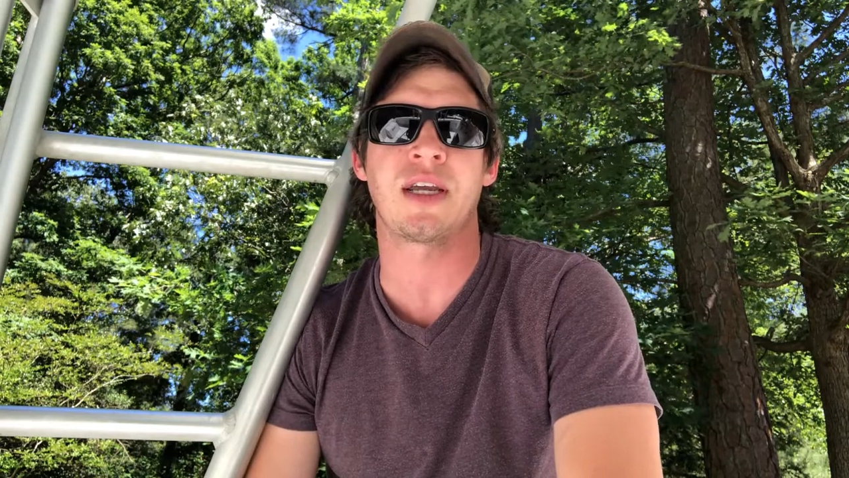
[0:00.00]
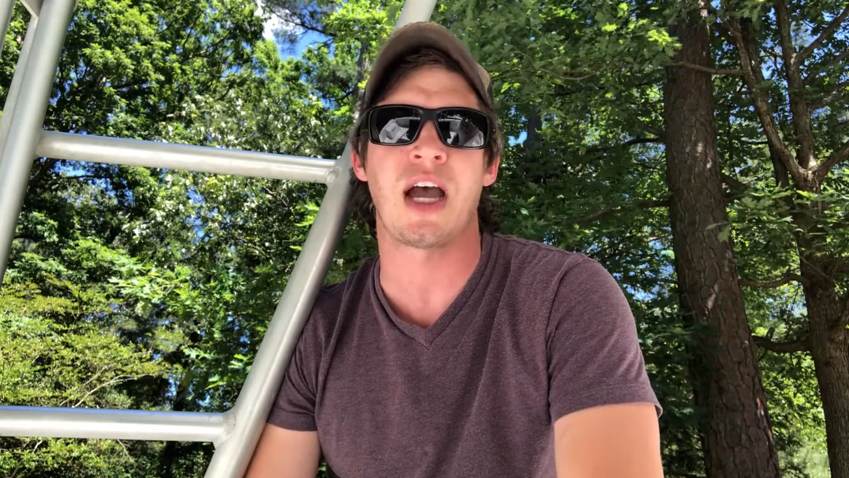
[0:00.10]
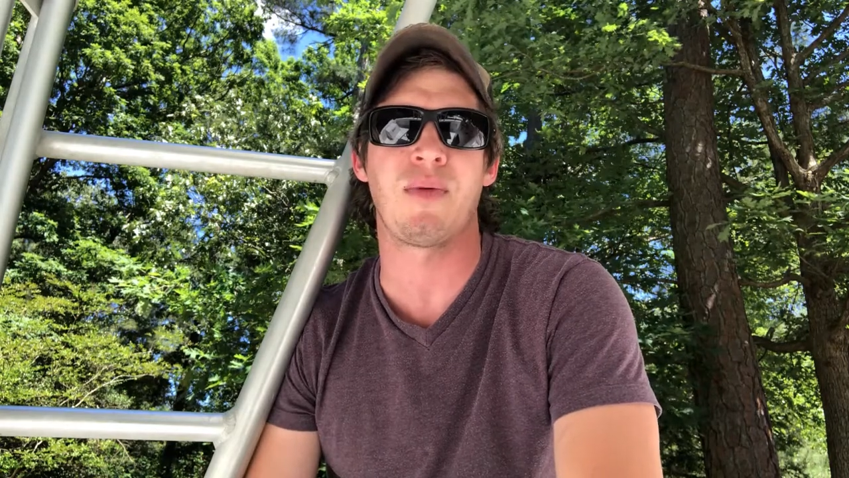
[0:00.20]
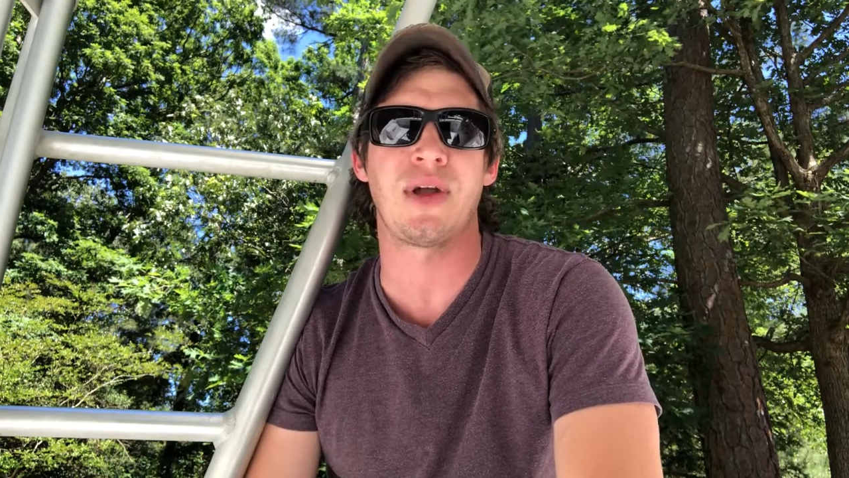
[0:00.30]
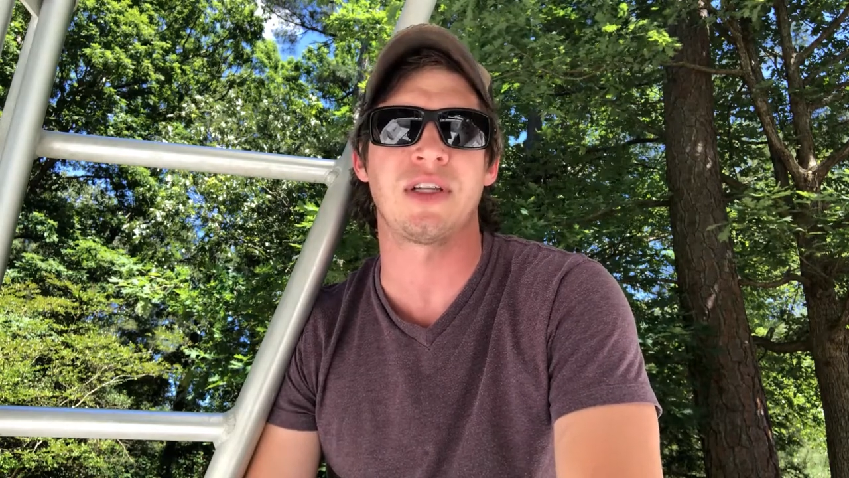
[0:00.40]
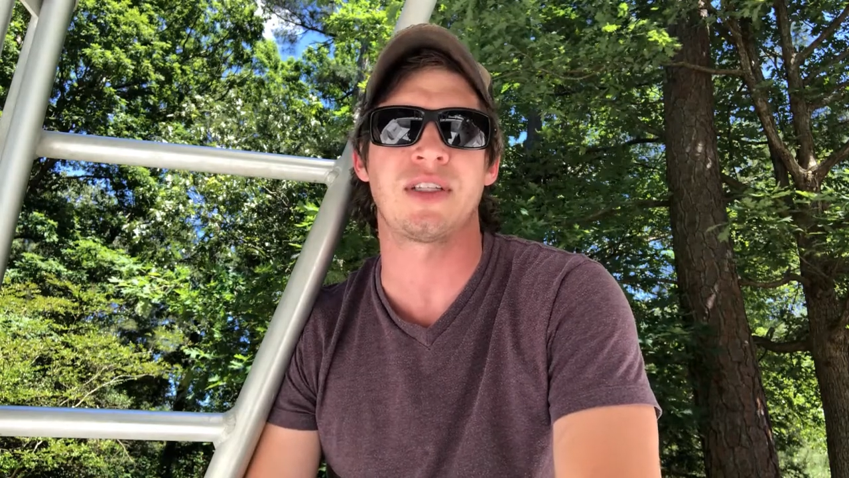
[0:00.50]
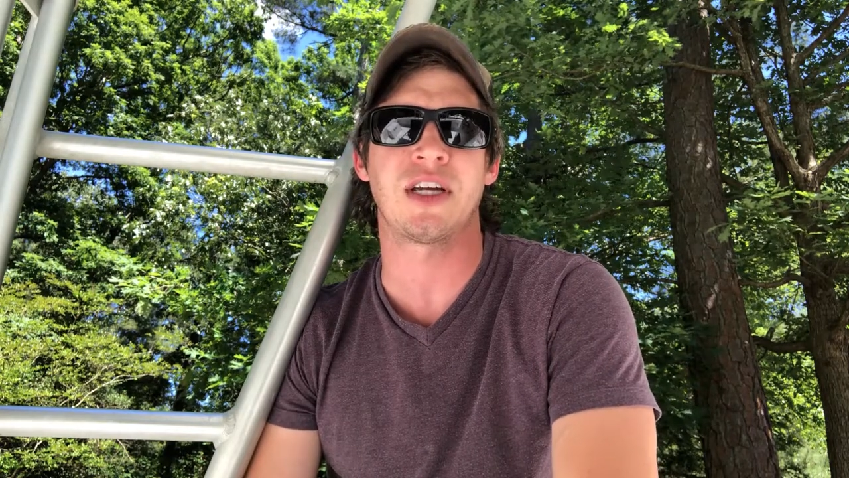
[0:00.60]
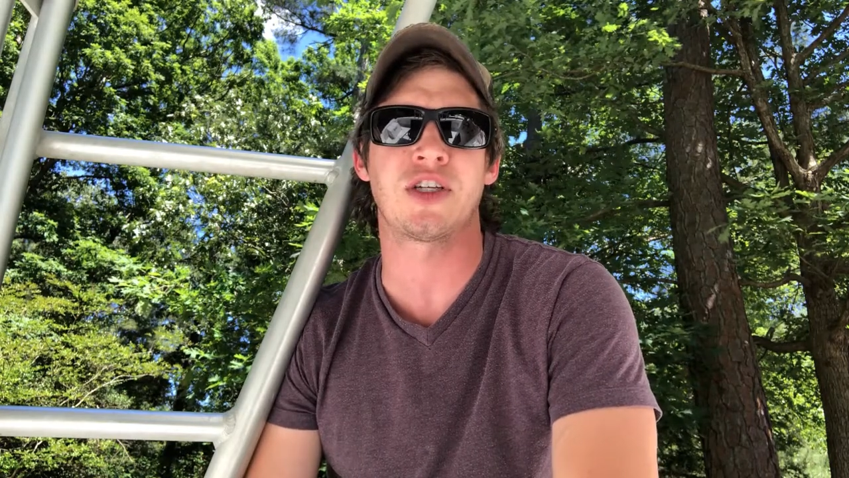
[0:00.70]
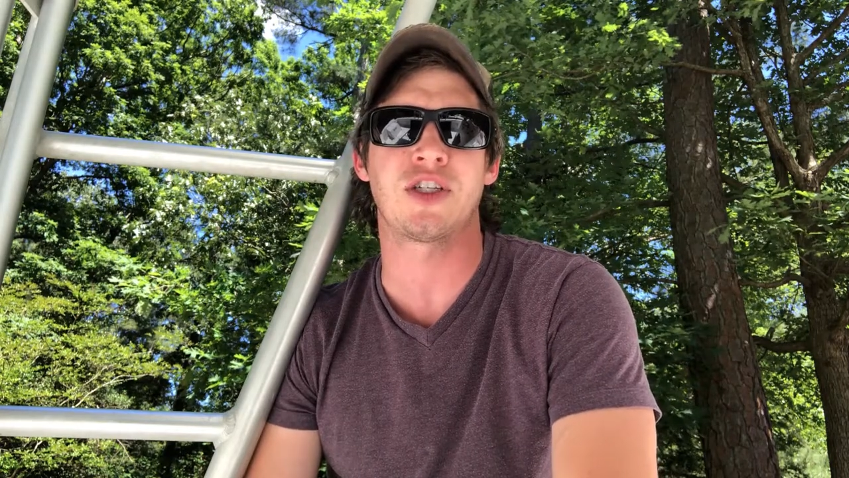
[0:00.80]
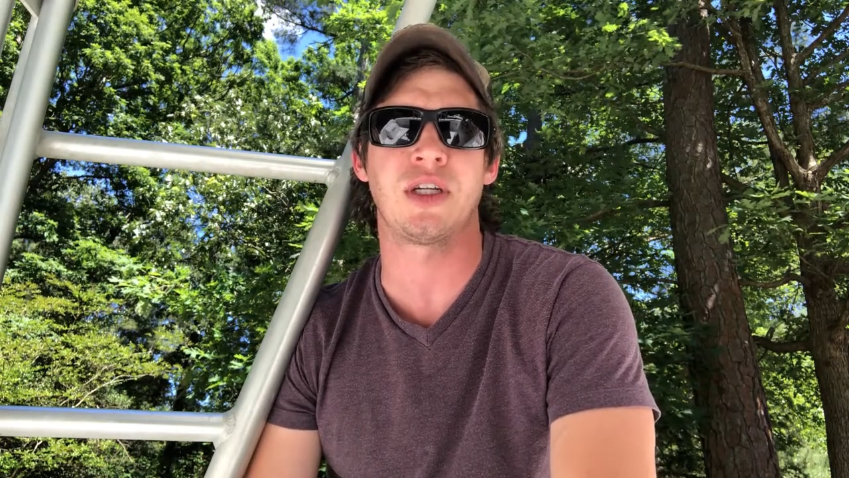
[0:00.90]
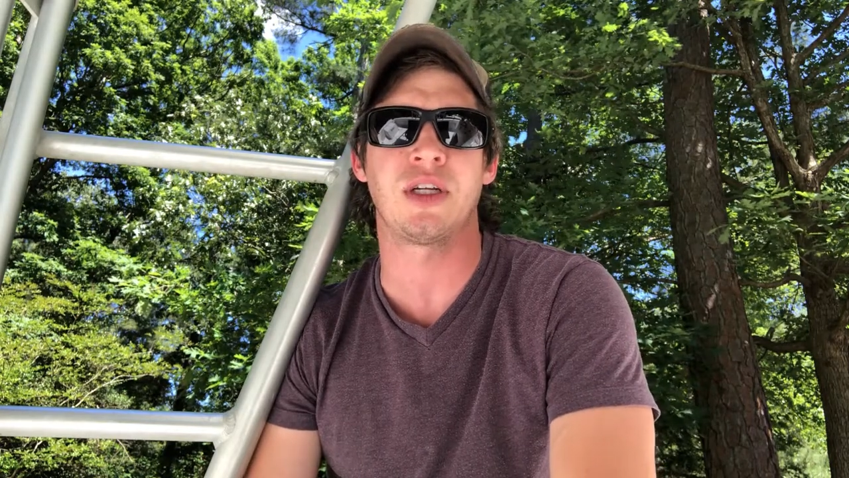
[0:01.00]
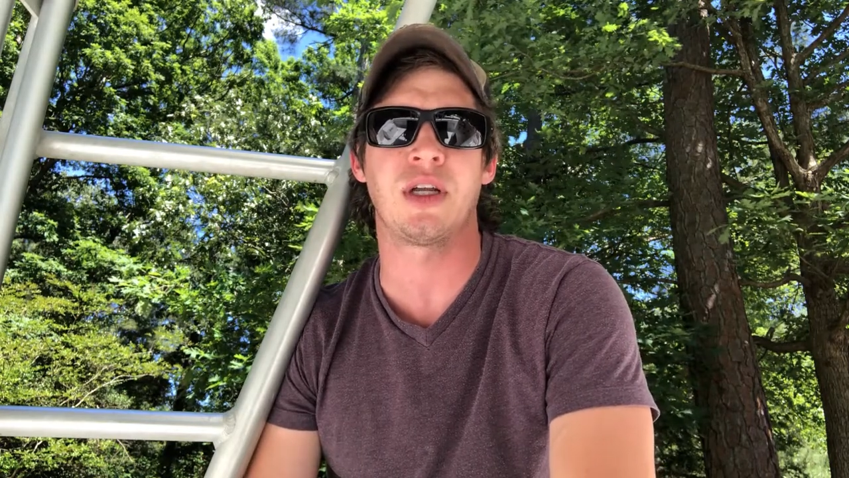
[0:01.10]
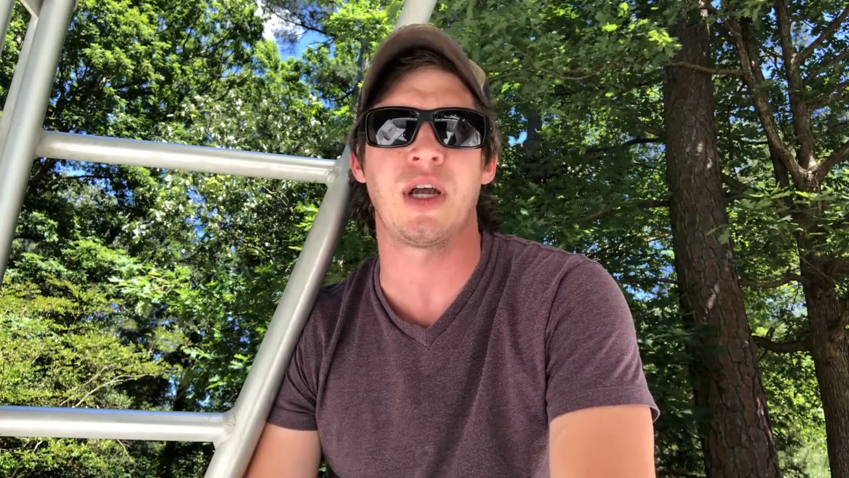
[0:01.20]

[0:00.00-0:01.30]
the comment section